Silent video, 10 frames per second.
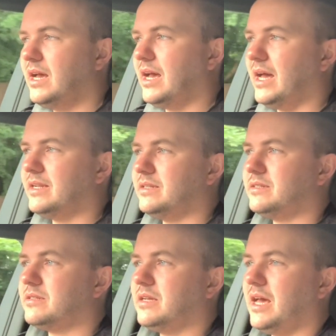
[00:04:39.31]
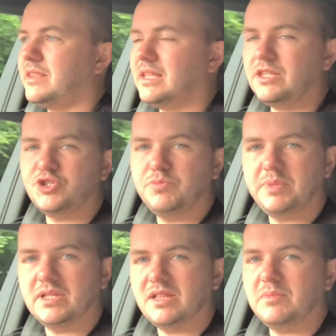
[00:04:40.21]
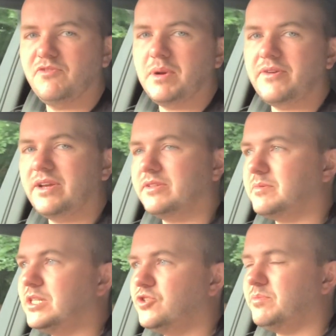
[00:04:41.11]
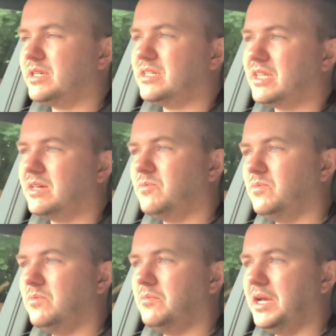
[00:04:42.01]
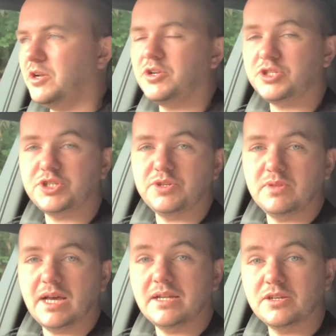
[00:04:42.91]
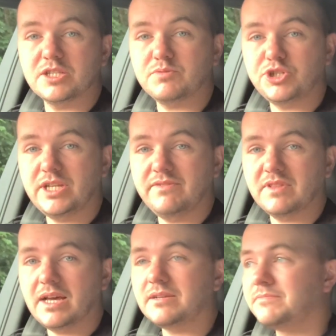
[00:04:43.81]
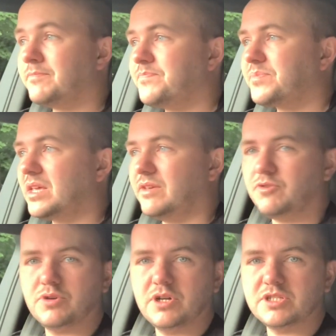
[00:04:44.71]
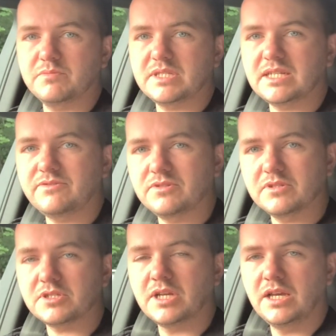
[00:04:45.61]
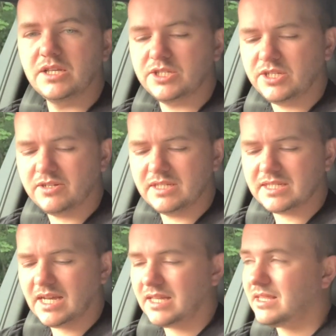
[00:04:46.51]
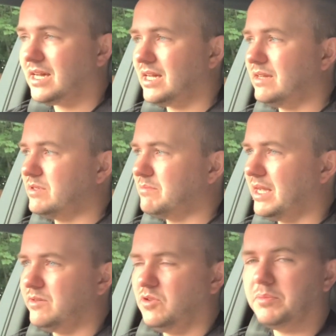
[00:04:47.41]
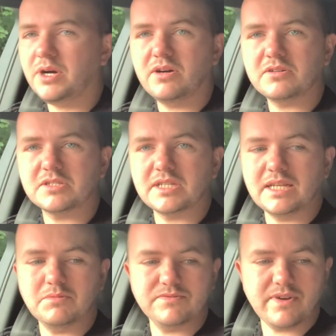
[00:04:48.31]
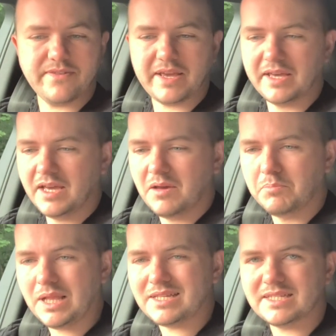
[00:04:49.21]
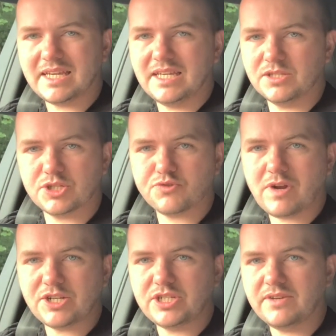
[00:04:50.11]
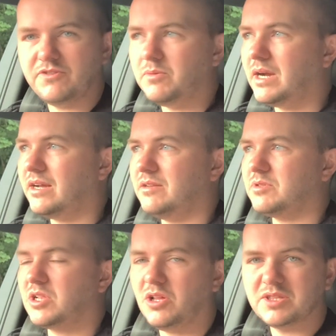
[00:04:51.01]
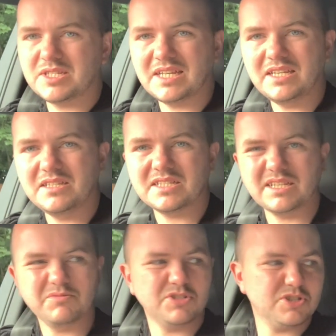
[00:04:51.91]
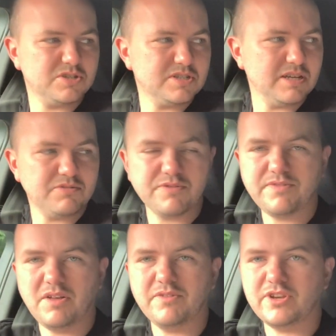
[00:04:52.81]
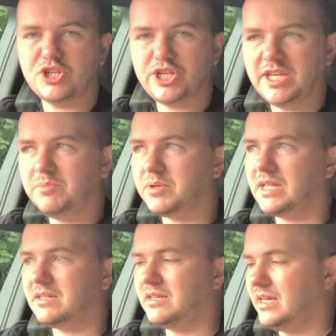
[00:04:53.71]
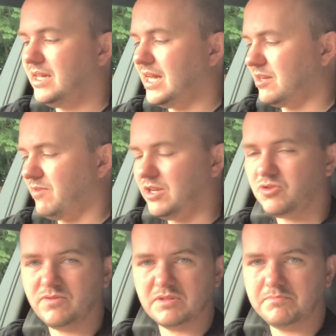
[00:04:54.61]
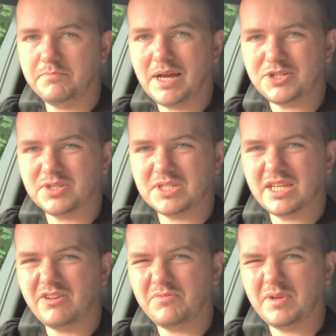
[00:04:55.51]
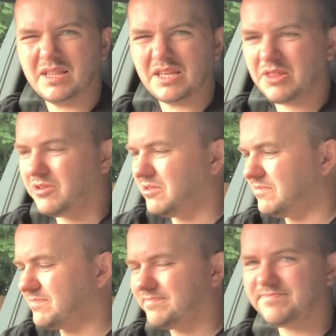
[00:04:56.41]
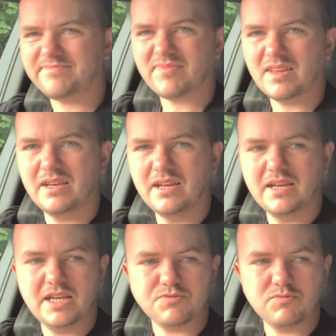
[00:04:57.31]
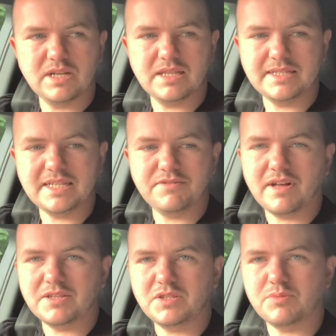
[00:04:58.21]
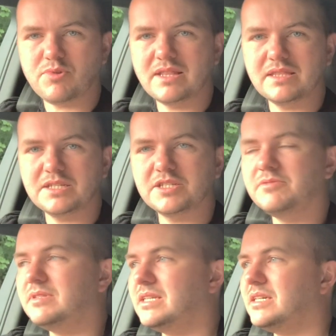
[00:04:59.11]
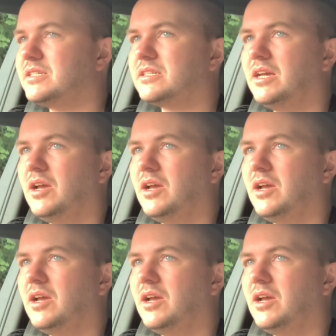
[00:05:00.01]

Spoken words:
And I think there should be a little bit of a barrier to entry, because I think in order to do that, in order to achieve that, they've cut cost of materials. So you got inside that and it was a manual box and it was very plasticky and scratchy everywhere, and it was cloth seats, and it just felt very cheap. And then it had a Range Rover badge on the steering wheel, and I thought it's really devalued the brand, doing this.